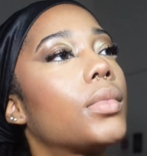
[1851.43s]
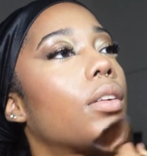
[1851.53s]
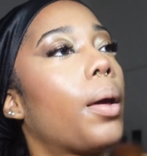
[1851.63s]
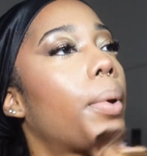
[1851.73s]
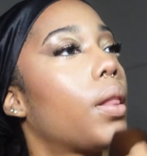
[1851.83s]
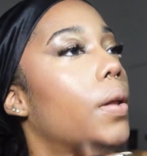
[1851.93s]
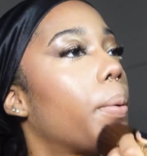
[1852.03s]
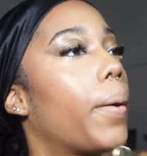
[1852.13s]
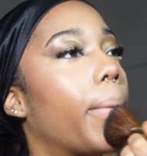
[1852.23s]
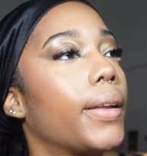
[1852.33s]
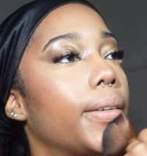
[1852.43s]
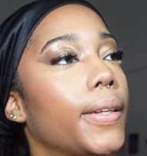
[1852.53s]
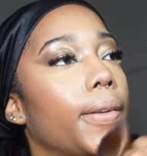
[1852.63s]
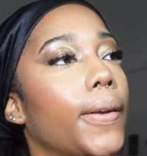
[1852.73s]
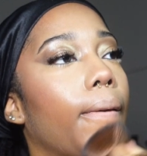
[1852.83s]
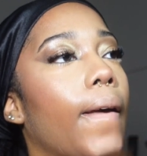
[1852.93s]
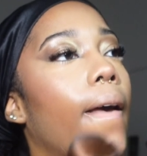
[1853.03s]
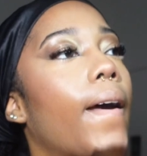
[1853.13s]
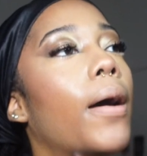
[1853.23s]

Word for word: and I put a little bit on my chin too.